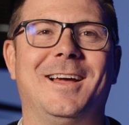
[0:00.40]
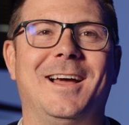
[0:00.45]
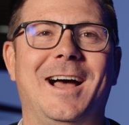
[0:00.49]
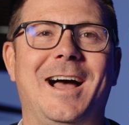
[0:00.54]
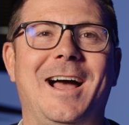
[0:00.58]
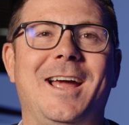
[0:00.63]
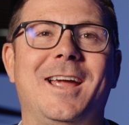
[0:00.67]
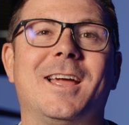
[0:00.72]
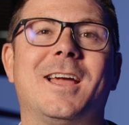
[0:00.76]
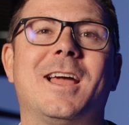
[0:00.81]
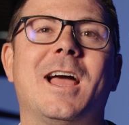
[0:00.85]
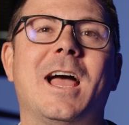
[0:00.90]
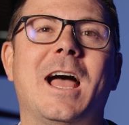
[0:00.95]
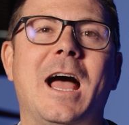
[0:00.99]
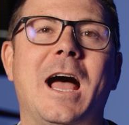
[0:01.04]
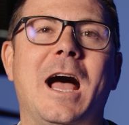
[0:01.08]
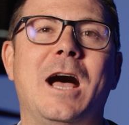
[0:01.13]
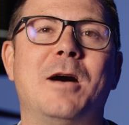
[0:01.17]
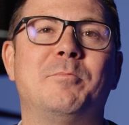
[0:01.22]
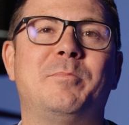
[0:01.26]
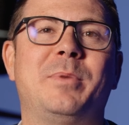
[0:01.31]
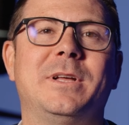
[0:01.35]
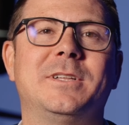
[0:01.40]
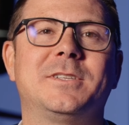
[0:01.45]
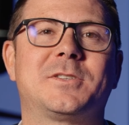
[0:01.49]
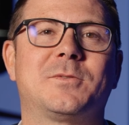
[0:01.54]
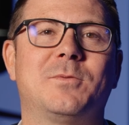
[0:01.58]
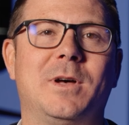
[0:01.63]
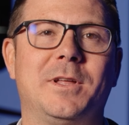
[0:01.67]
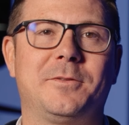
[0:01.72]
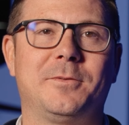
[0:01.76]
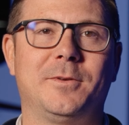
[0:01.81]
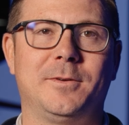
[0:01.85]
Hi, I'm Ben
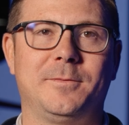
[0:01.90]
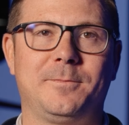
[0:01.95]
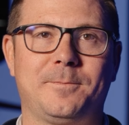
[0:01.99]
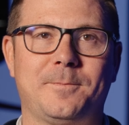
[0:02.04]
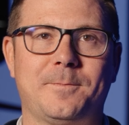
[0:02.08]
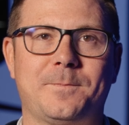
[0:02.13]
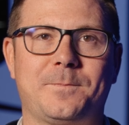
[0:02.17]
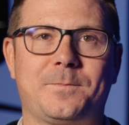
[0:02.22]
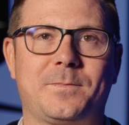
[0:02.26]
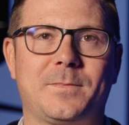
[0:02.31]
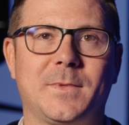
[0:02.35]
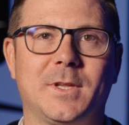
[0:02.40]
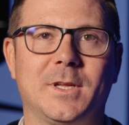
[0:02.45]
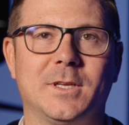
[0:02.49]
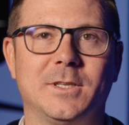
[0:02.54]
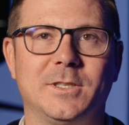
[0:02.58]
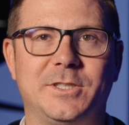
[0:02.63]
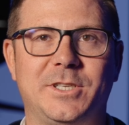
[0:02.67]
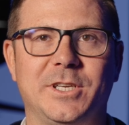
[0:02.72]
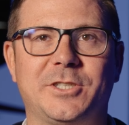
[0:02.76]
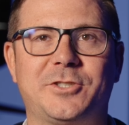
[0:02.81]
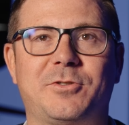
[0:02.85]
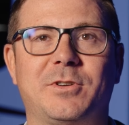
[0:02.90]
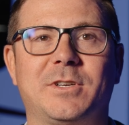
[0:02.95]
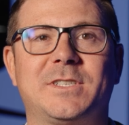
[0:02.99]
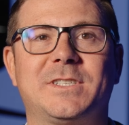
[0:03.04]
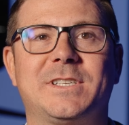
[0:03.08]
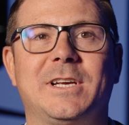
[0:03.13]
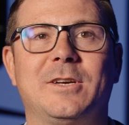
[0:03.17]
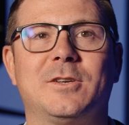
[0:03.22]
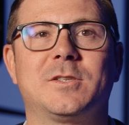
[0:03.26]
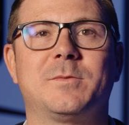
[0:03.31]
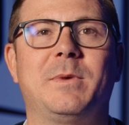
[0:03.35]
Swathwood, District
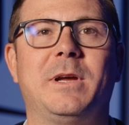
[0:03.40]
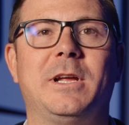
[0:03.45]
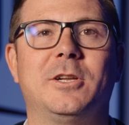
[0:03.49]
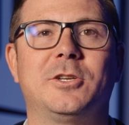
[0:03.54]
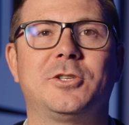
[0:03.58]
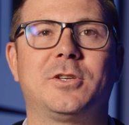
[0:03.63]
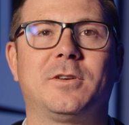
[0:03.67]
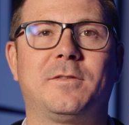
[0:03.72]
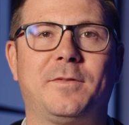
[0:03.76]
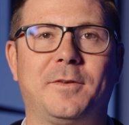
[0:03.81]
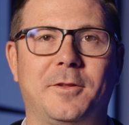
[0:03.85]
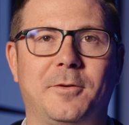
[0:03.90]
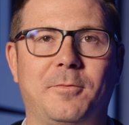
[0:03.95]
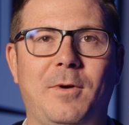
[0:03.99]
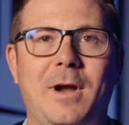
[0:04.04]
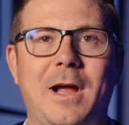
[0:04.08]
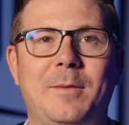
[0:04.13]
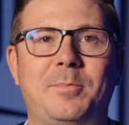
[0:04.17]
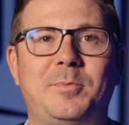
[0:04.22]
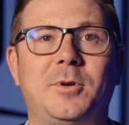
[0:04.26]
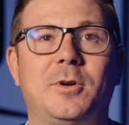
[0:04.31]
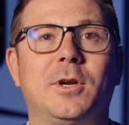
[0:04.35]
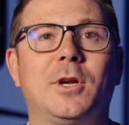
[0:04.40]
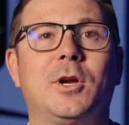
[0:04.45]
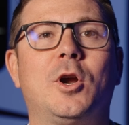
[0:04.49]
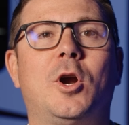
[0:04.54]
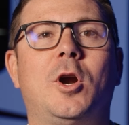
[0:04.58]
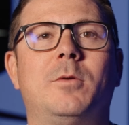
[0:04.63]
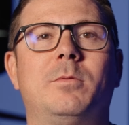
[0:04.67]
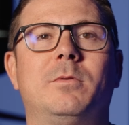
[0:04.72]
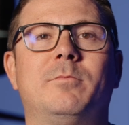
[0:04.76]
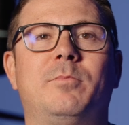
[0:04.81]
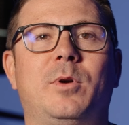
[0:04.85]
Sales Manager for the Raptor and
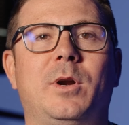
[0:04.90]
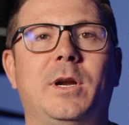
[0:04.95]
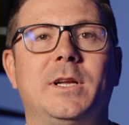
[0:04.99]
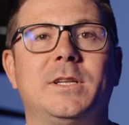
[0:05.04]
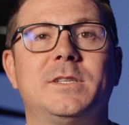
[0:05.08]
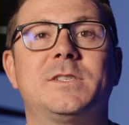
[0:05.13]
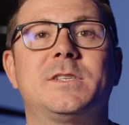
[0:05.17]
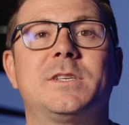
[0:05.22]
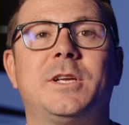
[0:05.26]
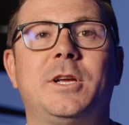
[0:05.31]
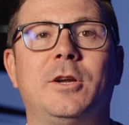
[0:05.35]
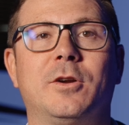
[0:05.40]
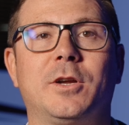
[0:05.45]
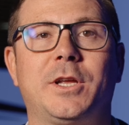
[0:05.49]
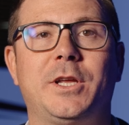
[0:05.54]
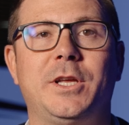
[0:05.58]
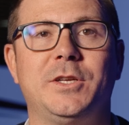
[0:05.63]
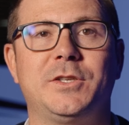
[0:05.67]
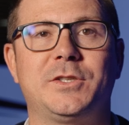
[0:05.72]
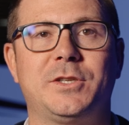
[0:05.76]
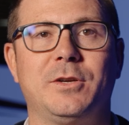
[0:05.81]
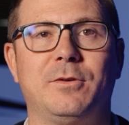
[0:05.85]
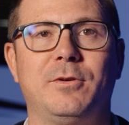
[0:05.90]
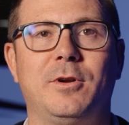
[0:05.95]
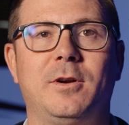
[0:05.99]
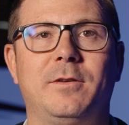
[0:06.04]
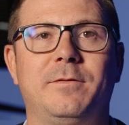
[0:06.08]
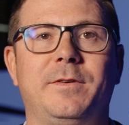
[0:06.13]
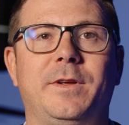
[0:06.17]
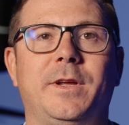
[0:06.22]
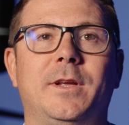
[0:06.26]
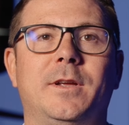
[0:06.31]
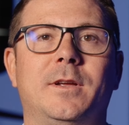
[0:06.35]
Carbon brands here at Keystone R
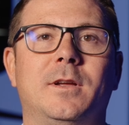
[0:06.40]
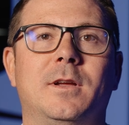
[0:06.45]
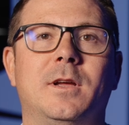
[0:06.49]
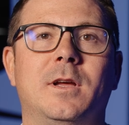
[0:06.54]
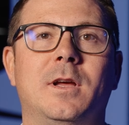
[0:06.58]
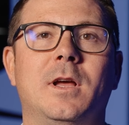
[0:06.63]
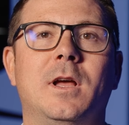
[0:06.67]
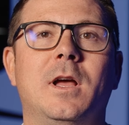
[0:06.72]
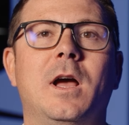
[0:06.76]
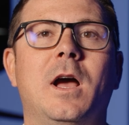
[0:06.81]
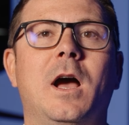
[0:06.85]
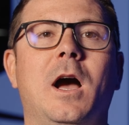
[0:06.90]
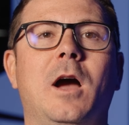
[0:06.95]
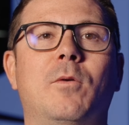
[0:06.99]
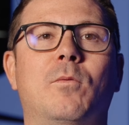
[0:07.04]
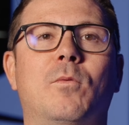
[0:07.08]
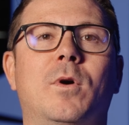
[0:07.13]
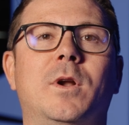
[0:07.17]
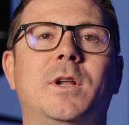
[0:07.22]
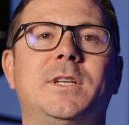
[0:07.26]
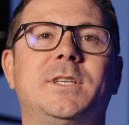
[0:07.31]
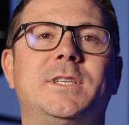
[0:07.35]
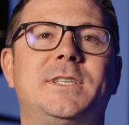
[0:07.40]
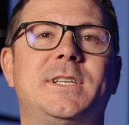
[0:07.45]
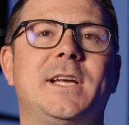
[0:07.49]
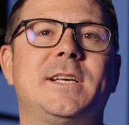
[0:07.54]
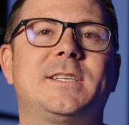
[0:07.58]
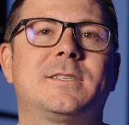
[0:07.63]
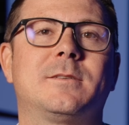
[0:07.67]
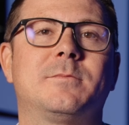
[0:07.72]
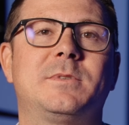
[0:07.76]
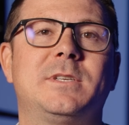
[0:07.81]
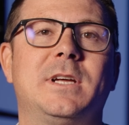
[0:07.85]
V. I wanted to
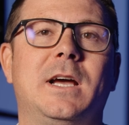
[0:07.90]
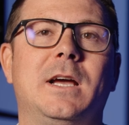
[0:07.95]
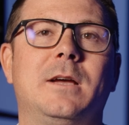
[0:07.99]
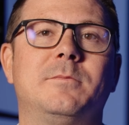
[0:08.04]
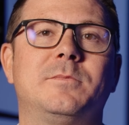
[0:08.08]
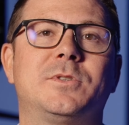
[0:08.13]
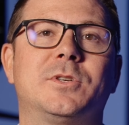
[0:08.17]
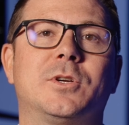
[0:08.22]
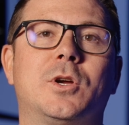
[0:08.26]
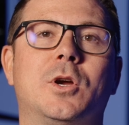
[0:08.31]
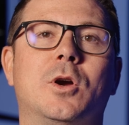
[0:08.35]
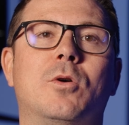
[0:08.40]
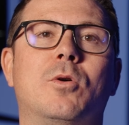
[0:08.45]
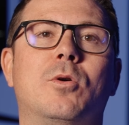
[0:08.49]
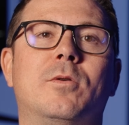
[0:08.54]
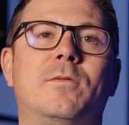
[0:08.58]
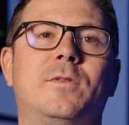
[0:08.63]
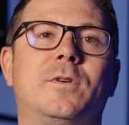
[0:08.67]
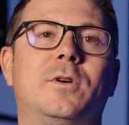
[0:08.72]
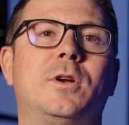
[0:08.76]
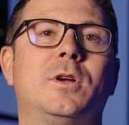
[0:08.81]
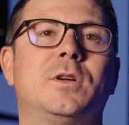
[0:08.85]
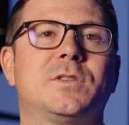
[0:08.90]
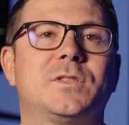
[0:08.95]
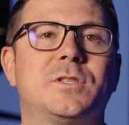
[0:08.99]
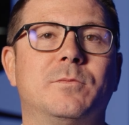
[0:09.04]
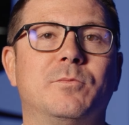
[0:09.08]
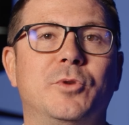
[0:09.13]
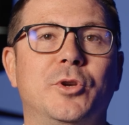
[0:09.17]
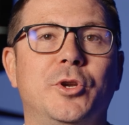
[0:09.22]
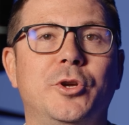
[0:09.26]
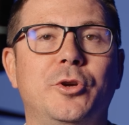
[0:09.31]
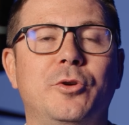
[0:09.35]
take some time to go over
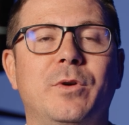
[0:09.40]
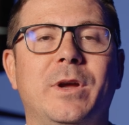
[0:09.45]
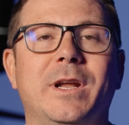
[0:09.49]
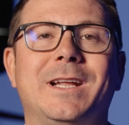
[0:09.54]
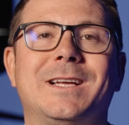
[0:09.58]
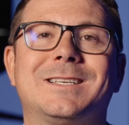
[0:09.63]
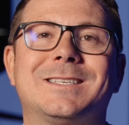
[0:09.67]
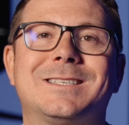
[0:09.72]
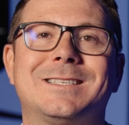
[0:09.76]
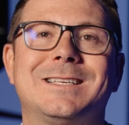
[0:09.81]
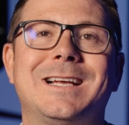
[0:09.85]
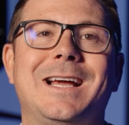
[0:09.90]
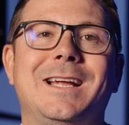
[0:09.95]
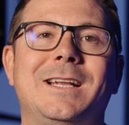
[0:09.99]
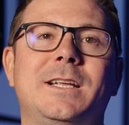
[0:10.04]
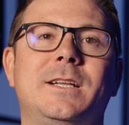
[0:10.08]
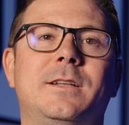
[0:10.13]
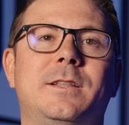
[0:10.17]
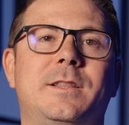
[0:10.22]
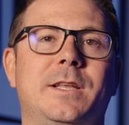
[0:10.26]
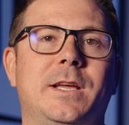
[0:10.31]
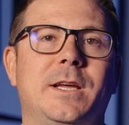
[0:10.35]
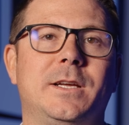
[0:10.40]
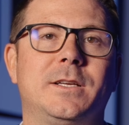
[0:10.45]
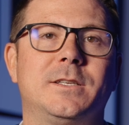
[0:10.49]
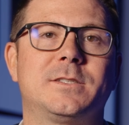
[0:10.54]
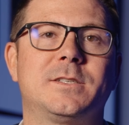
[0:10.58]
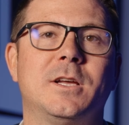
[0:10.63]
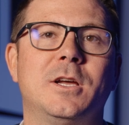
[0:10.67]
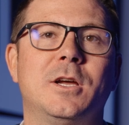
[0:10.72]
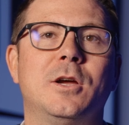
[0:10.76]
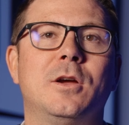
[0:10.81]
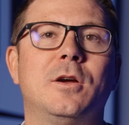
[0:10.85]
some new and exciting
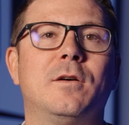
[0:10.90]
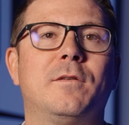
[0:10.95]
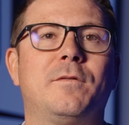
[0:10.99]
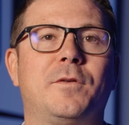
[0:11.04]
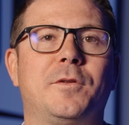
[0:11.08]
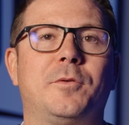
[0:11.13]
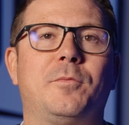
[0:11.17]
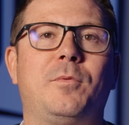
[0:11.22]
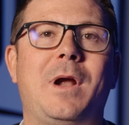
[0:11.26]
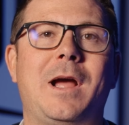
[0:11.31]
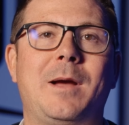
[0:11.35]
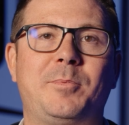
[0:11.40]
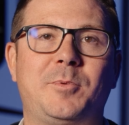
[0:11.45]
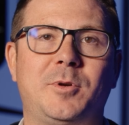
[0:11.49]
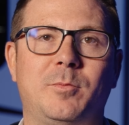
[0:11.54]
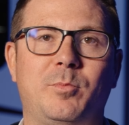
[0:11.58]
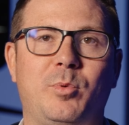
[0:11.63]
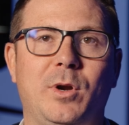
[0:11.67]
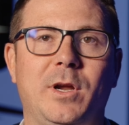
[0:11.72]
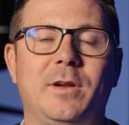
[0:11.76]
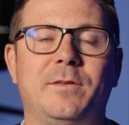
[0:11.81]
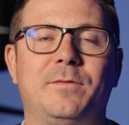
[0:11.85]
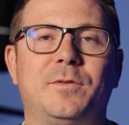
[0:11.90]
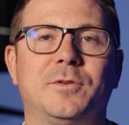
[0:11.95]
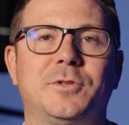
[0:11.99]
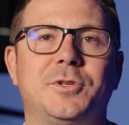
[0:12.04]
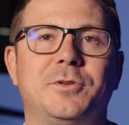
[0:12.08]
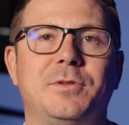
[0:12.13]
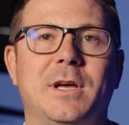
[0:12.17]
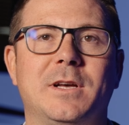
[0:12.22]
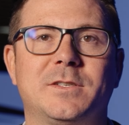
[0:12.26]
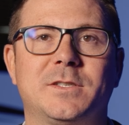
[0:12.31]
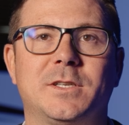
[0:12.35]
things for the Raptor brand for
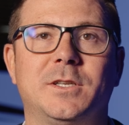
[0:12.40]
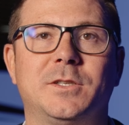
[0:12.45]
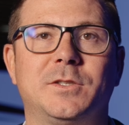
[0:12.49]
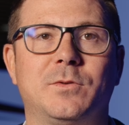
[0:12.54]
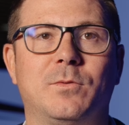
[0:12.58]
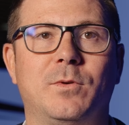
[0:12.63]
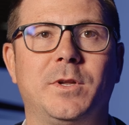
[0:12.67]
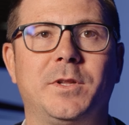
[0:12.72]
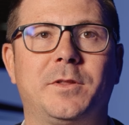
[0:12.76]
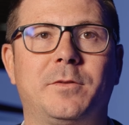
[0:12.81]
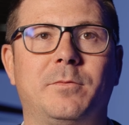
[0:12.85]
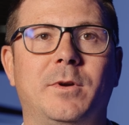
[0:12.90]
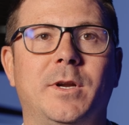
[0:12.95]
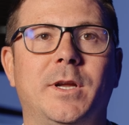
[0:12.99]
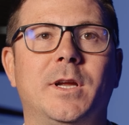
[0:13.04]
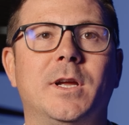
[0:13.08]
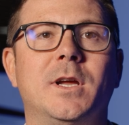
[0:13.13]
two thousand twenty-three.